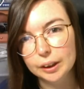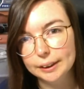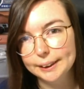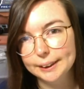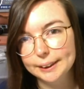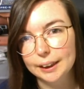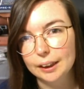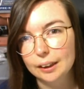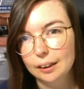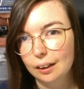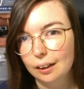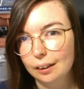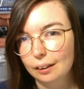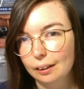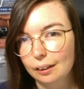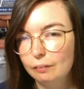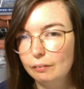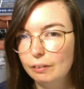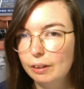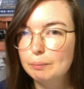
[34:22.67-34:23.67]
say like
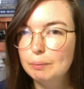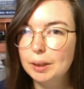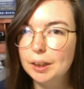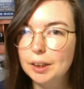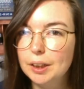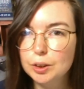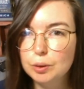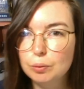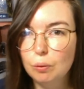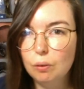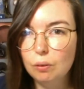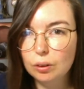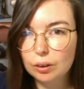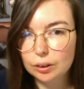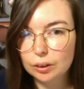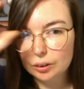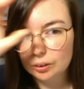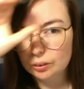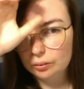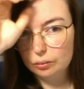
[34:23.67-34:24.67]
3 minutes walk
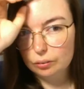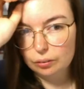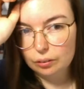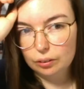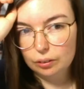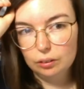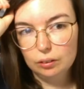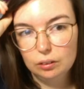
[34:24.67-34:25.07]
to